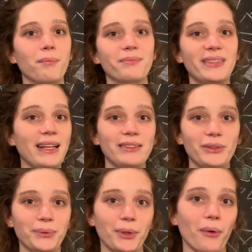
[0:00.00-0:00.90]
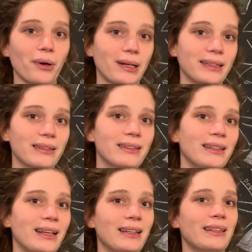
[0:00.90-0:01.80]
Then you go on
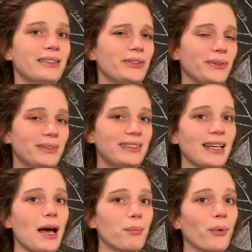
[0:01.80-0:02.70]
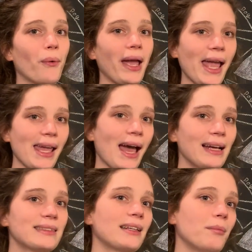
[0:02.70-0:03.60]
to sample A
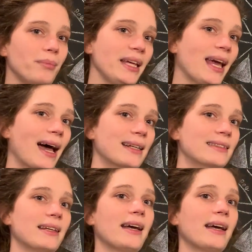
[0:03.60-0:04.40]
hat and B hat